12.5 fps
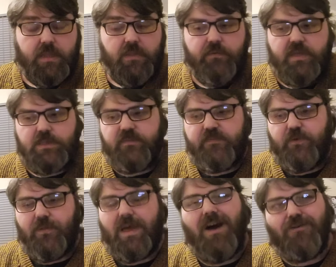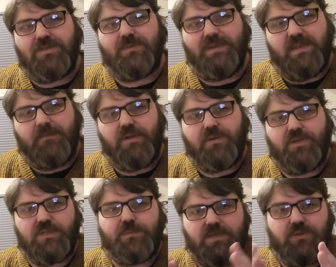And the reason for that, ultimately, your book
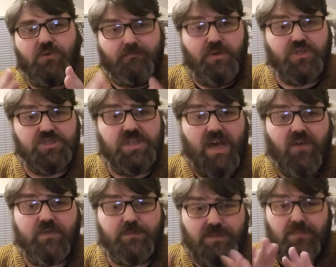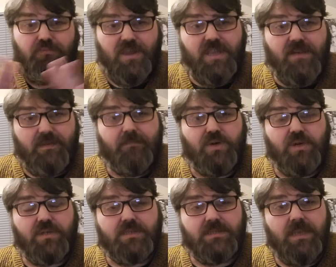nook is supposed to go on a bookshelf. It's supposed to break up the
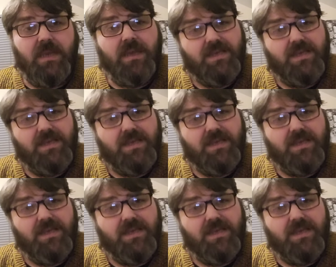books.